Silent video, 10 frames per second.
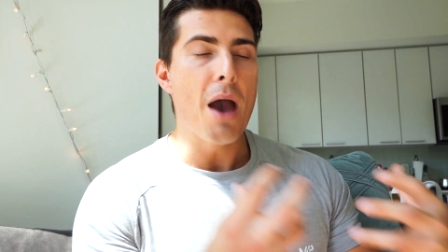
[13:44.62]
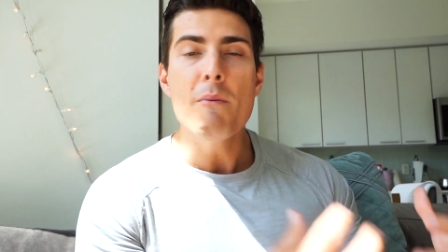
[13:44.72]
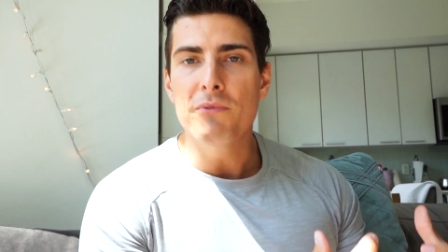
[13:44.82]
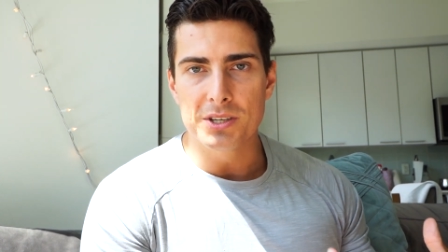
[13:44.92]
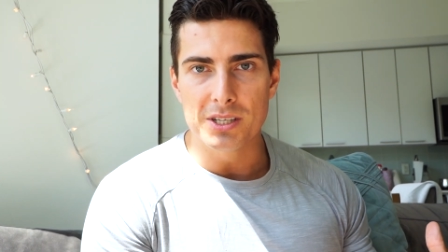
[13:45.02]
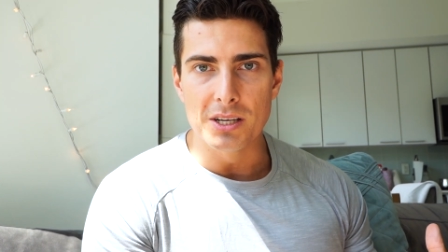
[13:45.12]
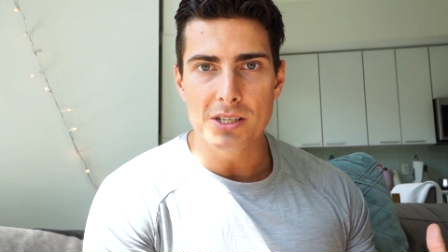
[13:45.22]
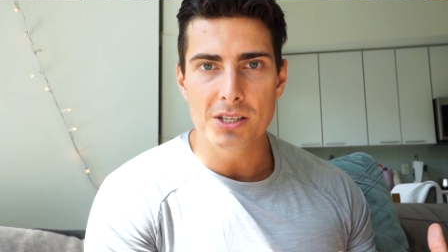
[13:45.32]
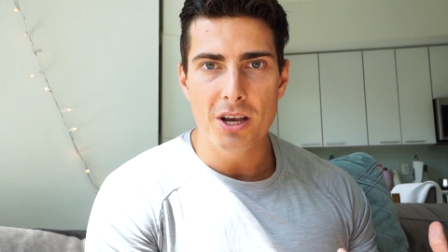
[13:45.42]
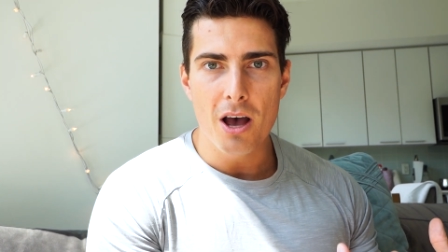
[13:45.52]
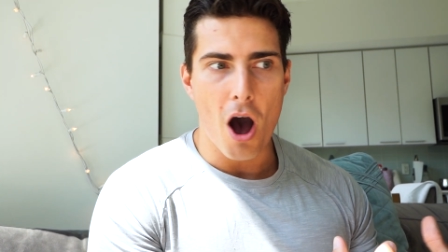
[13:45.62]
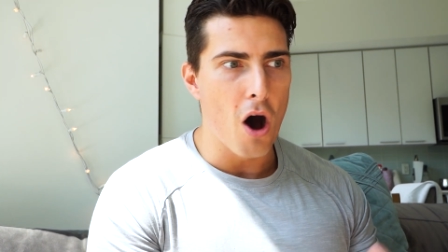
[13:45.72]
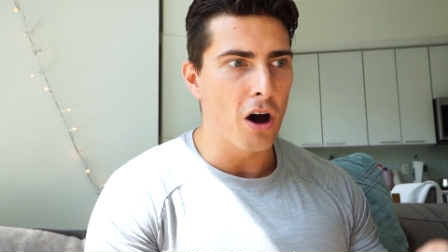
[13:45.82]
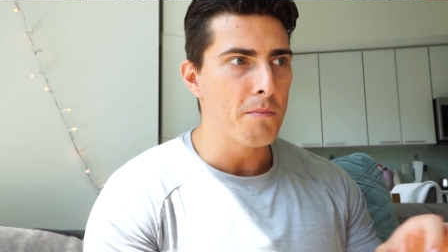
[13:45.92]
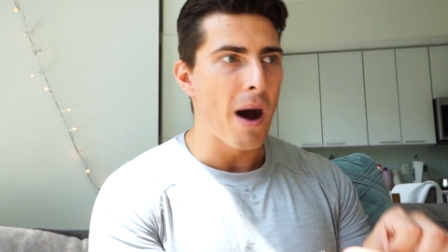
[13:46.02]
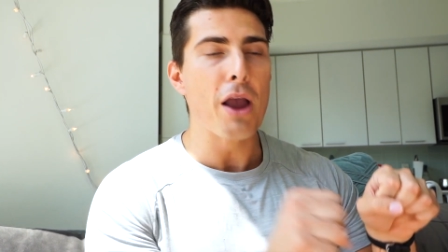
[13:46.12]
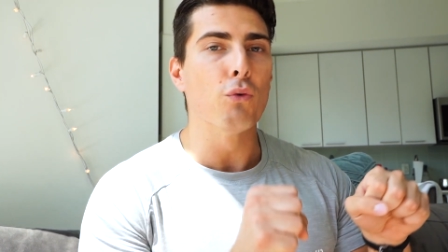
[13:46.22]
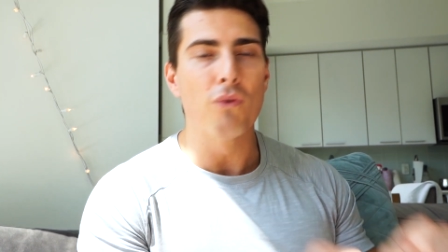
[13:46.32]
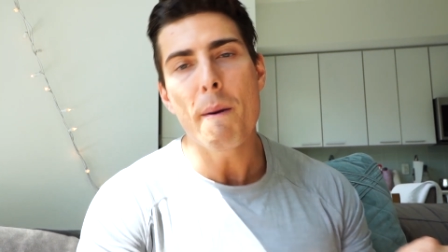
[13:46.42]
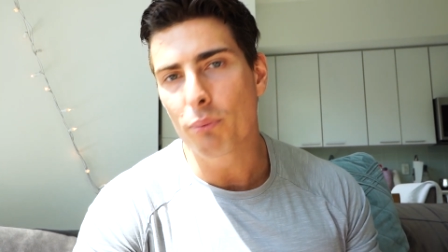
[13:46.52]
emphasis, on my
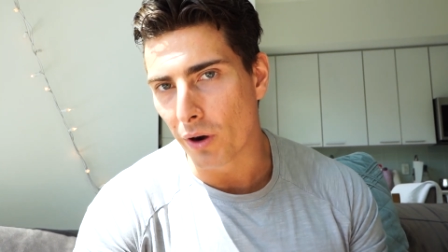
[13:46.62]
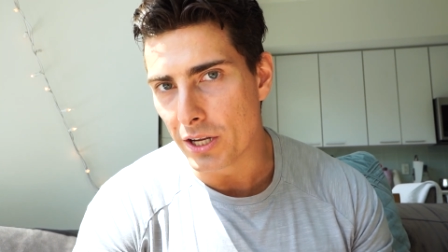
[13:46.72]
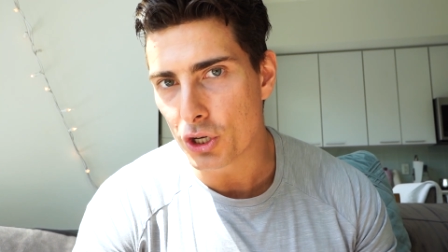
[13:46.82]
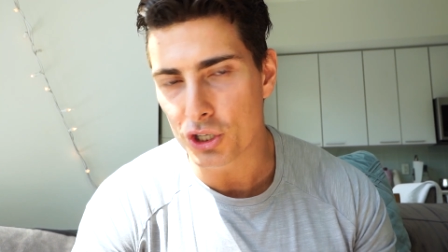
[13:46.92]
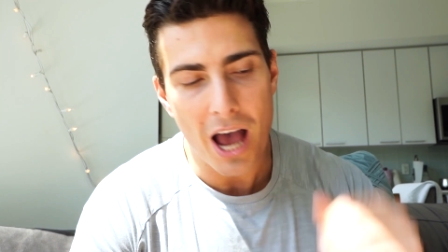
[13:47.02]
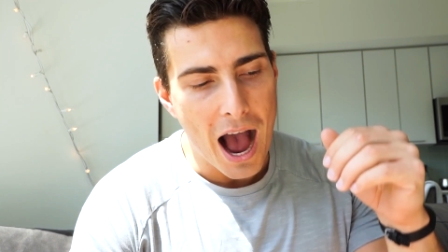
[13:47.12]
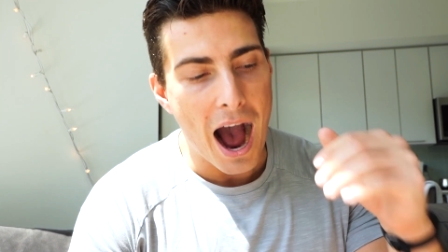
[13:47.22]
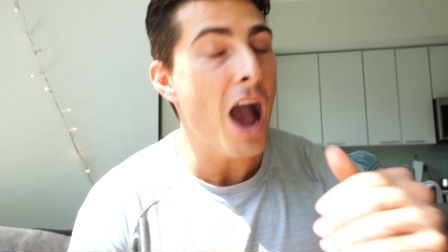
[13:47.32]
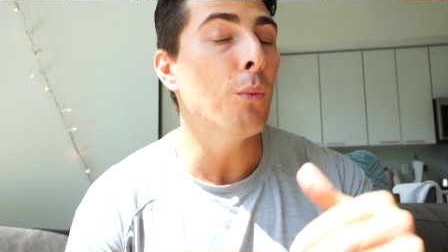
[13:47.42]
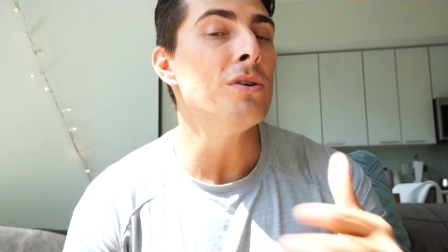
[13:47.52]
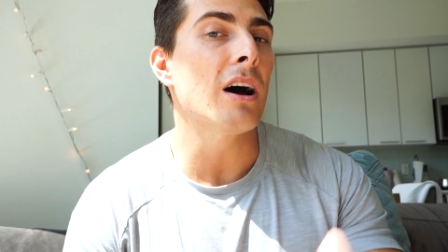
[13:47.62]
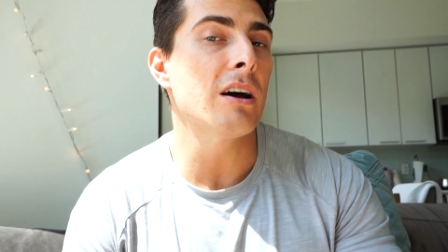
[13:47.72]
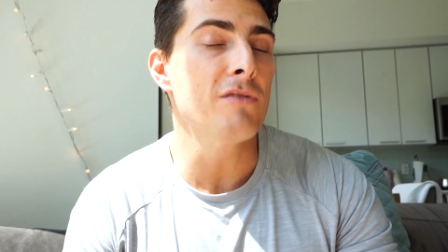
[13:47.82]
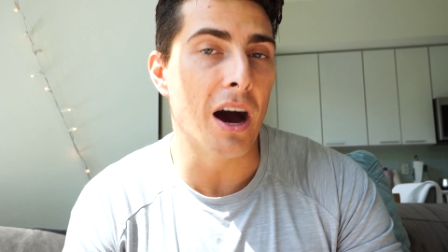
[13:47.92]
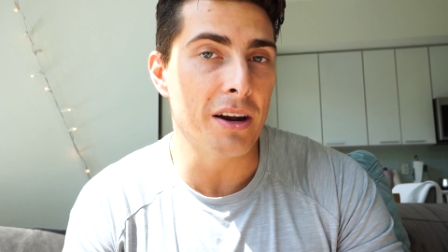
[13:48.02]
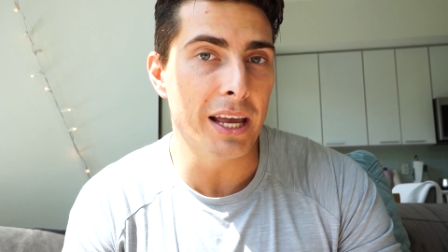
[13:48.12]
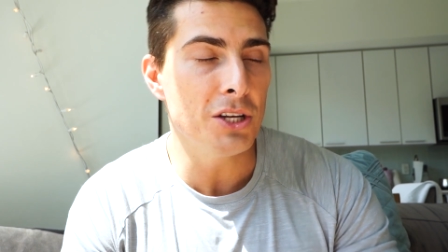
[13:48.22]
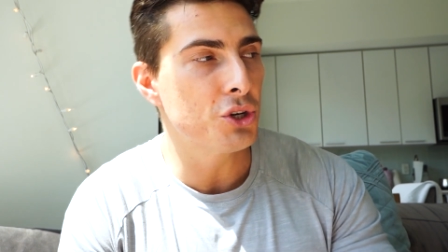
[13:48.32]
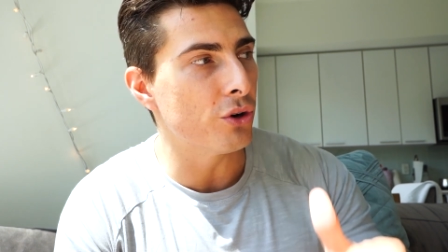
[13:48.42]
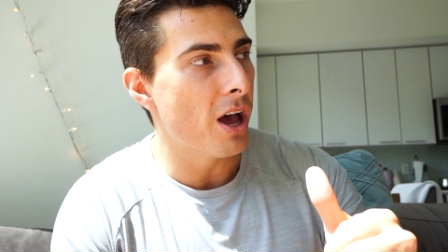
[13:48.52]
rep ranges, I would not have gotten
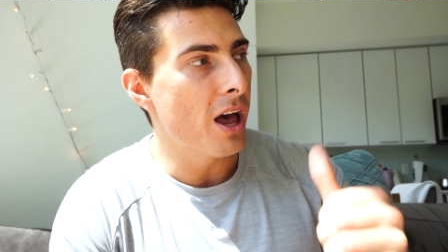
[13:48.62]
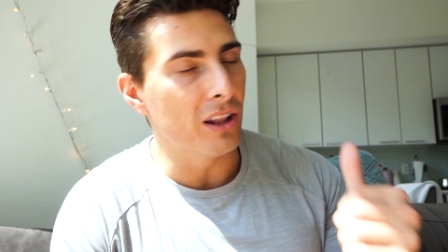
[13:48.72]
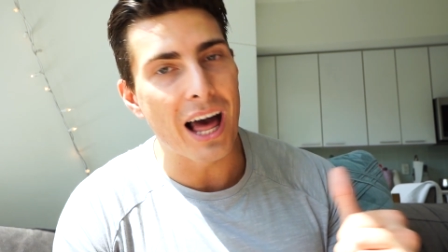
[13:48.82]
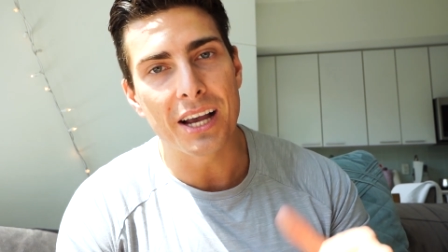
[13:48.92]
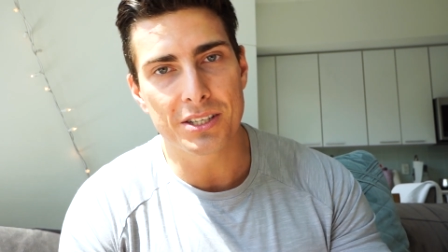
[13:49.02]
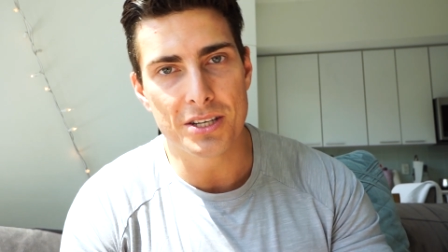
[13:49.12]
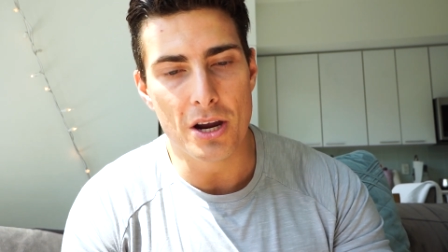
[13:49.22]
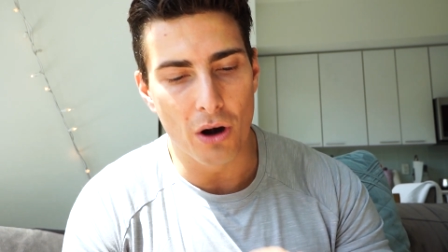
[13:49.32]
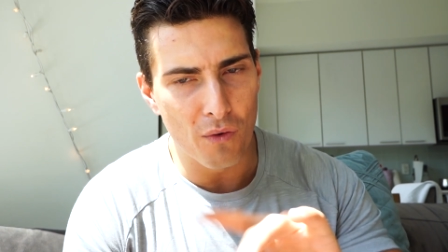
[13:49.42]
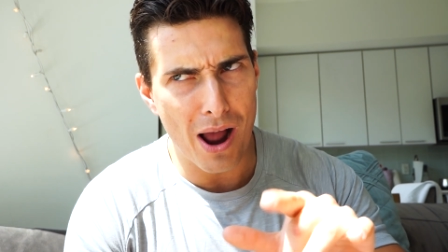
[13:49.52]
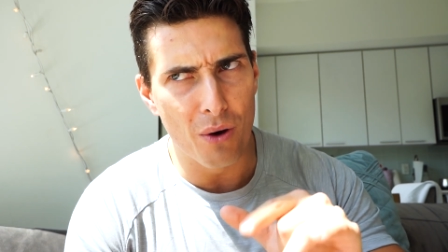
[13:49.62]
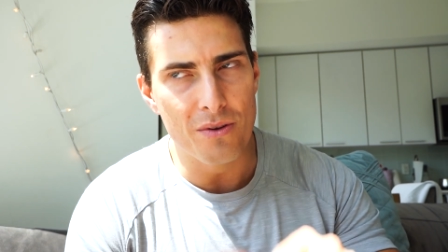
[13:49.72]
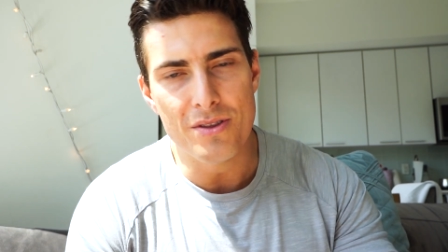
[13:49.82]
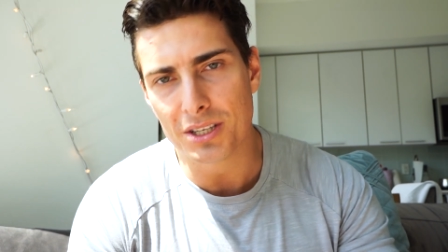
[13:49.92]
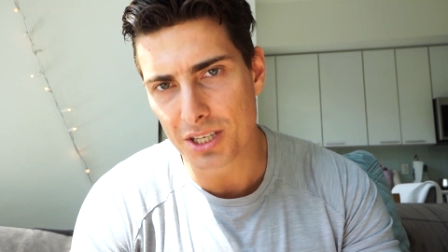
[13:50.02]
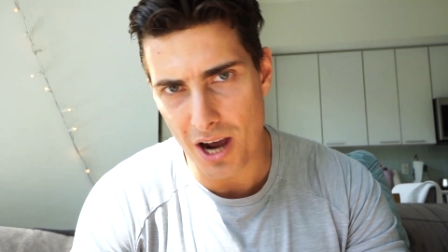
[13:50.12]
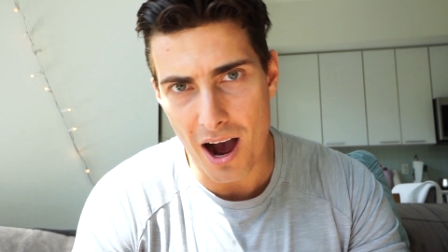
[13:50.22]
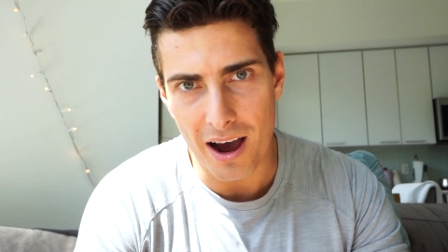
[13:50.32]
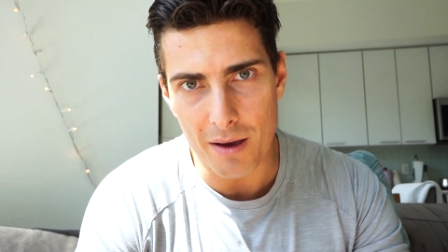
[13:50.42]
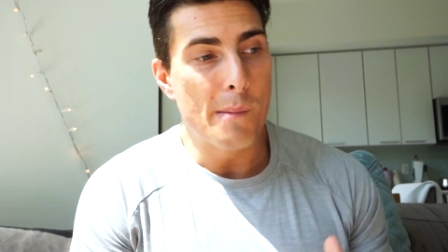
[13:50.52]
injured last year around this
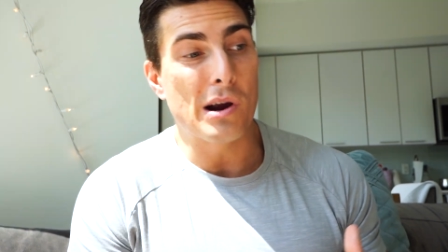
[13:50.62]
time.